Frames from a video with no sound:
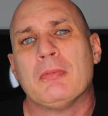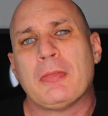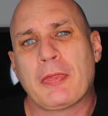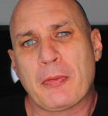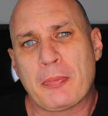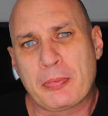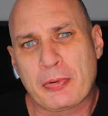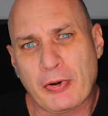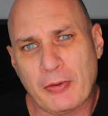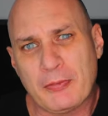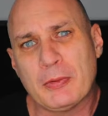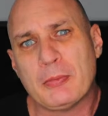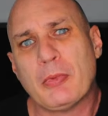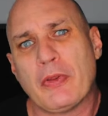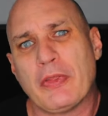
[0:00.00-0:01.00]
But the
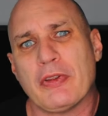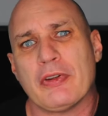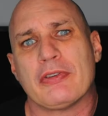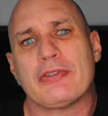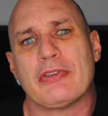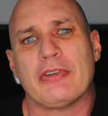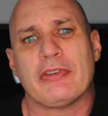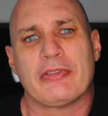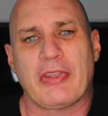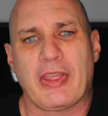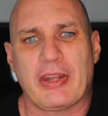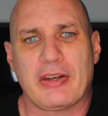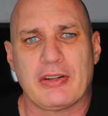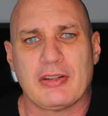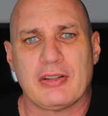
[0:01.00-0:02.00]
problem with this is
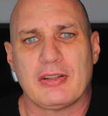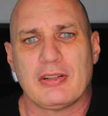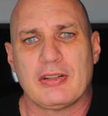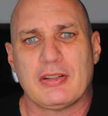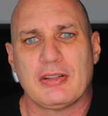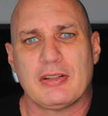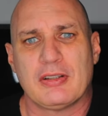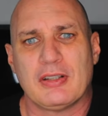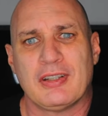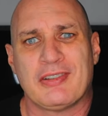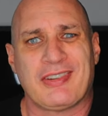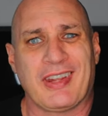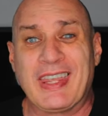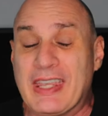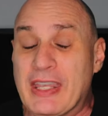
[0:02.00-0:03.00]
that
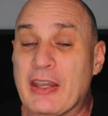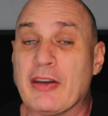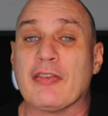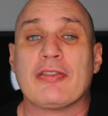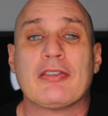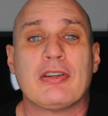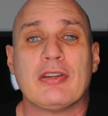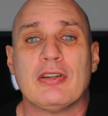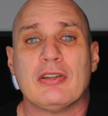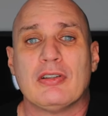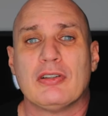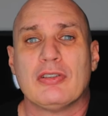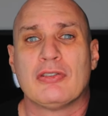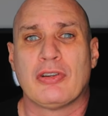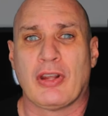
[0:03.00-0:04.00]
it's a gift
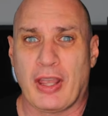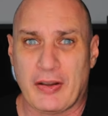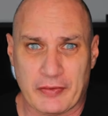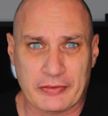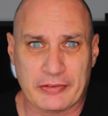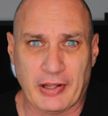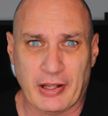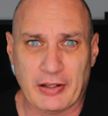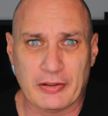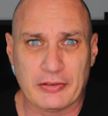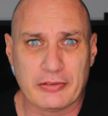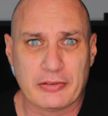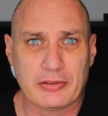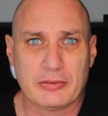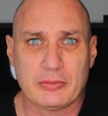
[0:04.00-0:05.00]
to have a
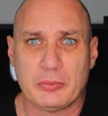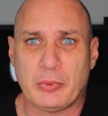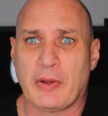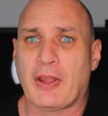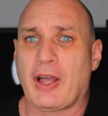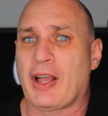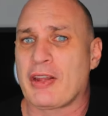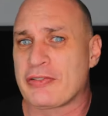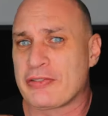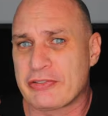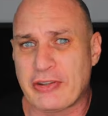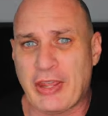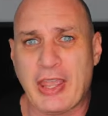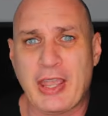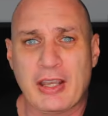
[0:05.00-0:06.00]
talent. Whether I
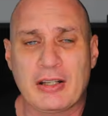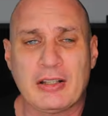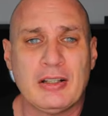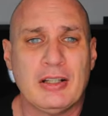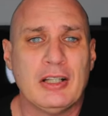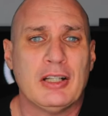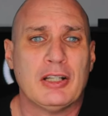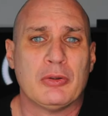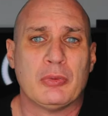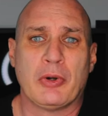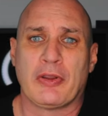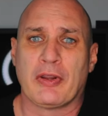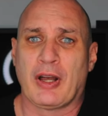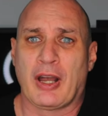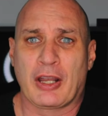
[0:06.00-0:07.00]
sang,
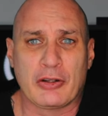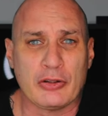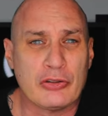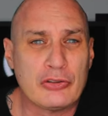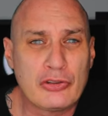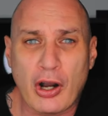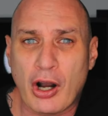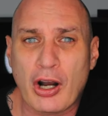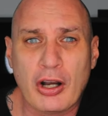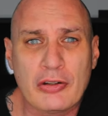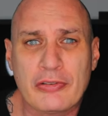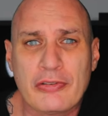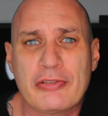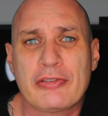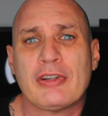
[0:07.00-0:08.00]
whether I could
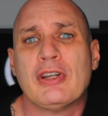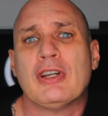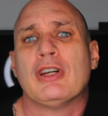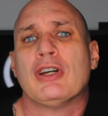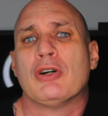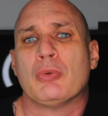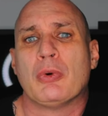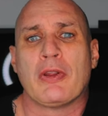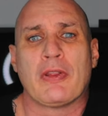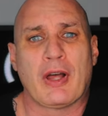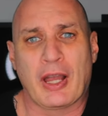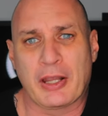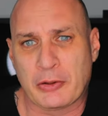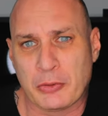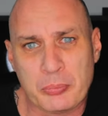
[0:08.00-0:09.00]
dance, whether
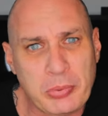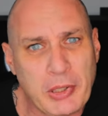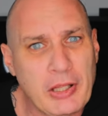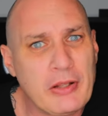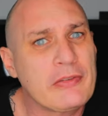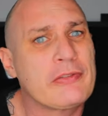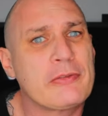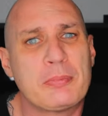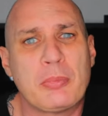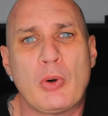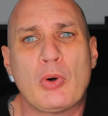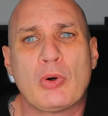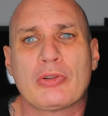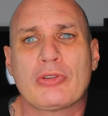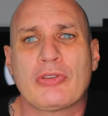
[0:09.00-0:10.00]
I could play a
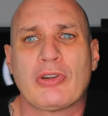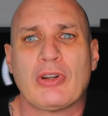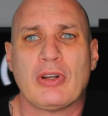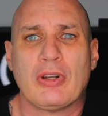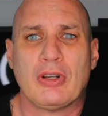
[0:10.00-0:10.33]
sport,